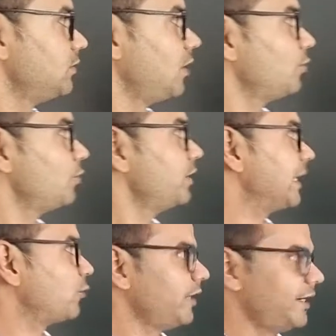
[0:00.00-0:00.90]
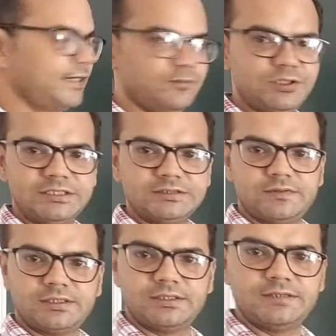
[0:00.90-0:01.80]
Now acquired immunity is
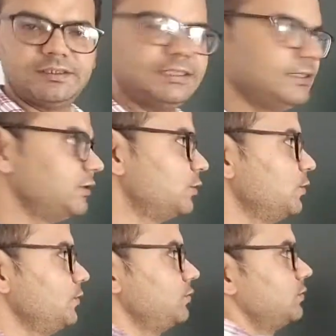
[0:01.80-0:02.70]
further divided into